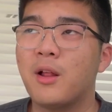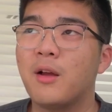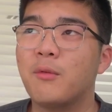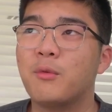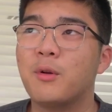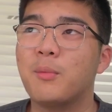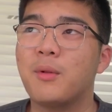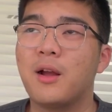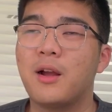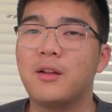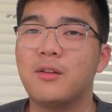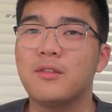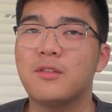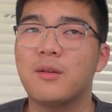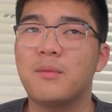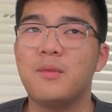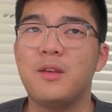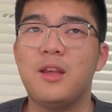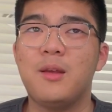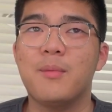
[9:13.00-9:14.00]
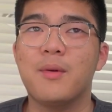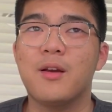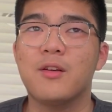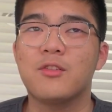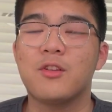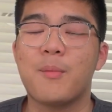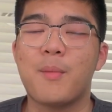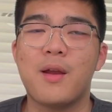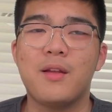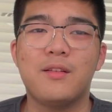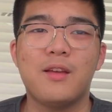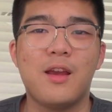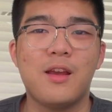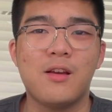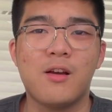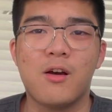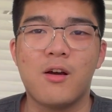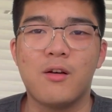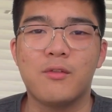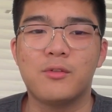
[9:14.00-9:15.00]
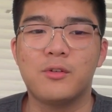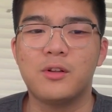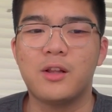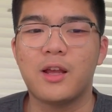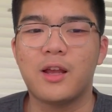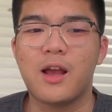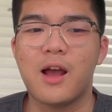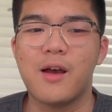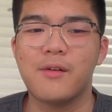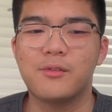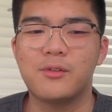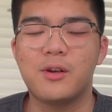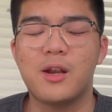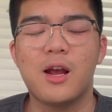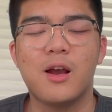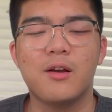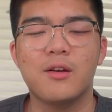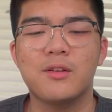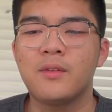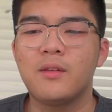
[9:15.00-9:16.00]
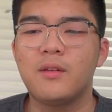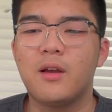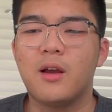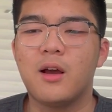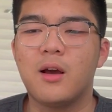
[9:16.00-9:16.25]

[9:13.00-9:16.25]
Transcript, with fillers: replying to some emails on my day off or like after hours,